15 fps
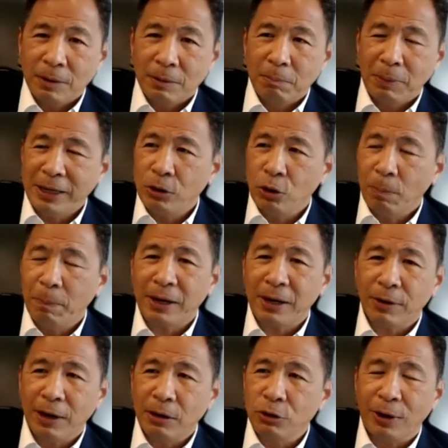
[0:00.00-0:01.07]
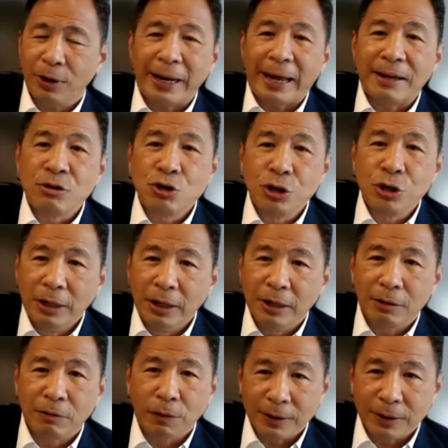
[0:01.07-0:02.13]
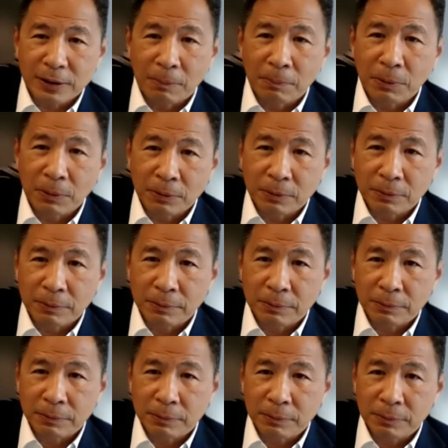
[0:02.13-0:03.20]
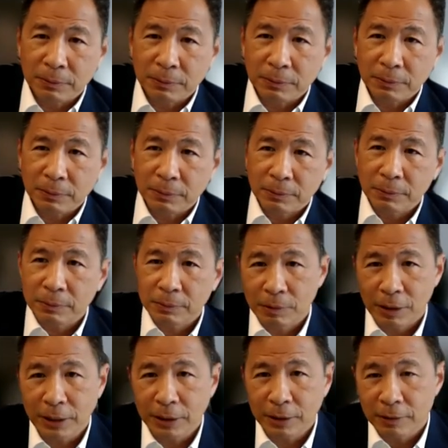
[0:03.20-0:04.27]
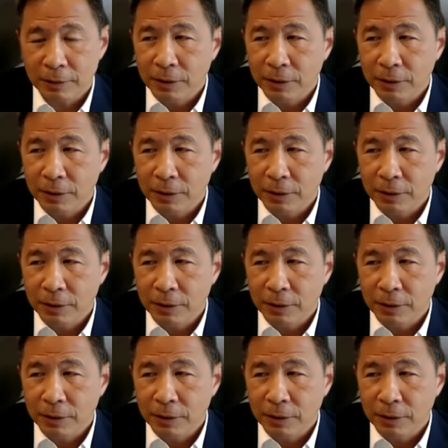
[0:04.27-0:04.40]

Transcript: but your background, you are an engineer, for example. Right?